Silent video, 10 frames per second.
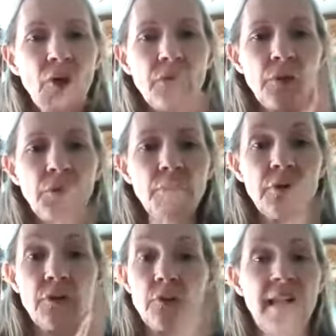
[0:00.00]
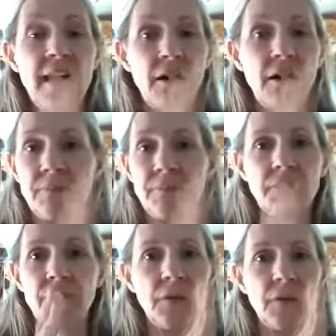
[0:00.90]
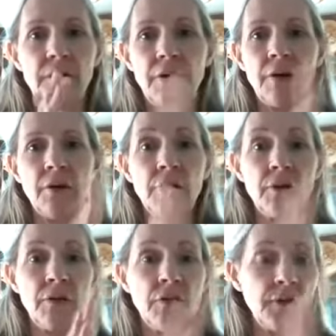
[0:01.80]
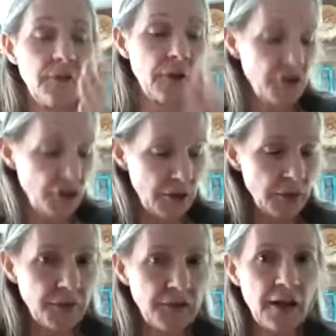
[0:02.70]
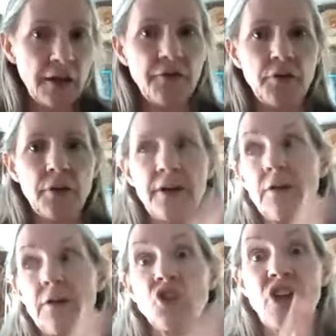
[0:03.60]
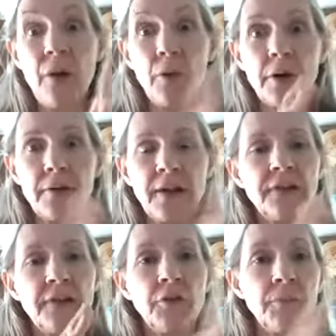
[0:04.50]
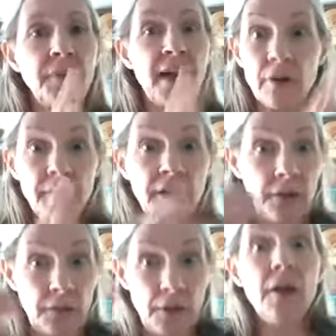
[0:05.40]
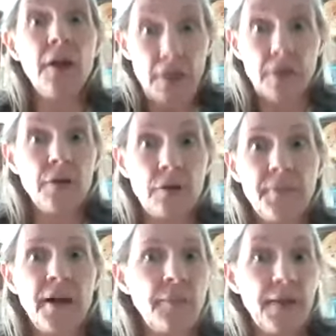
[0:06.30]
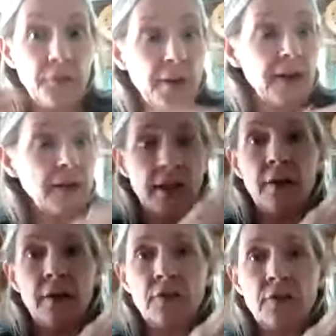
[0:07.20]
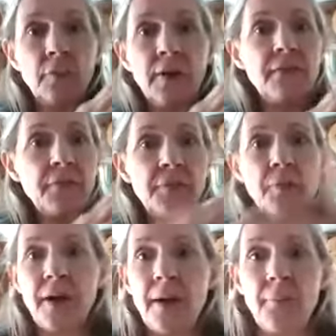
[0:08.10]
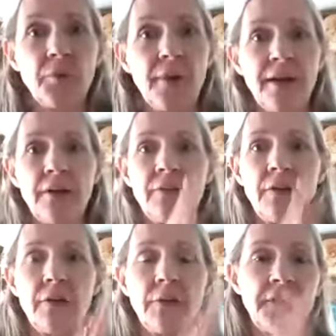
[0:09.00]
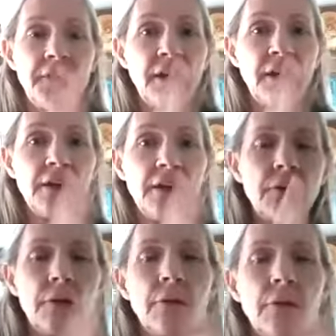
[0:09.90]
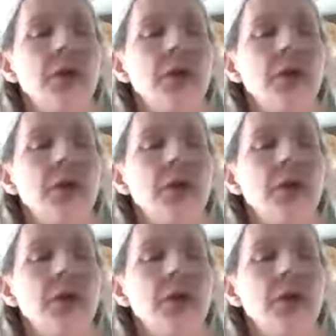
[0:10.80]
So you can do that. You know, you can do it touching your skin if you're like in the shower. That's even better because good, better, best, right? The energy is going right from your palms right into your skin. So